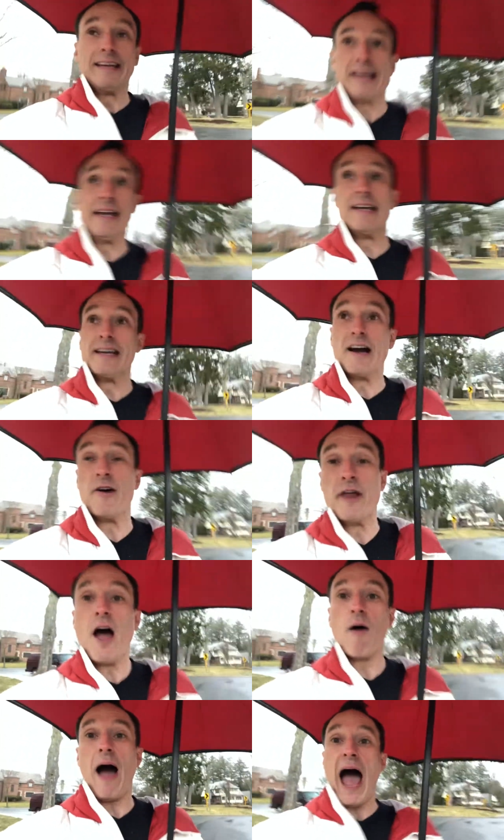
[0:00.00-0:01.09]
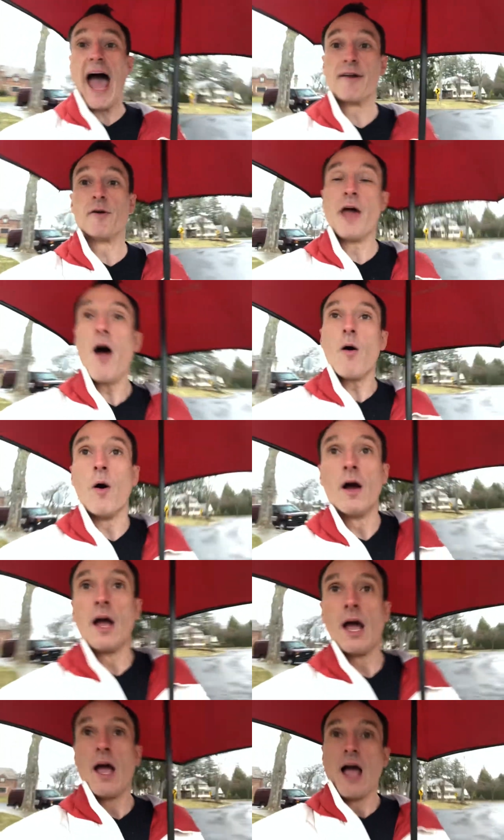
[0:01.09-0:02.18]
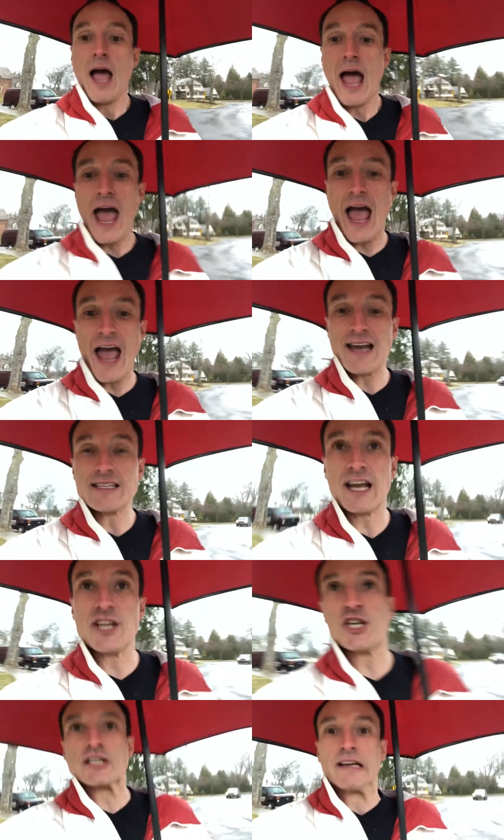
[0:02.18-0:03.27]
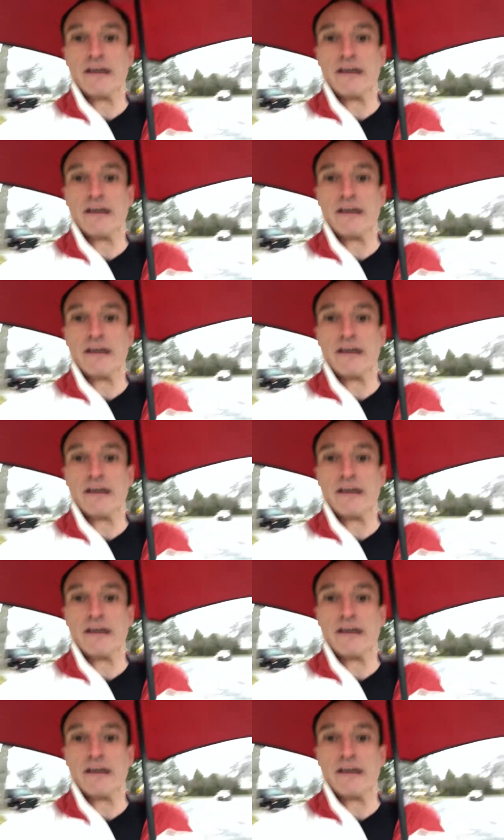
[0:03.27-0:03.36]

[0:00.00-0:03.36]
You don't know, I don't know. And it just,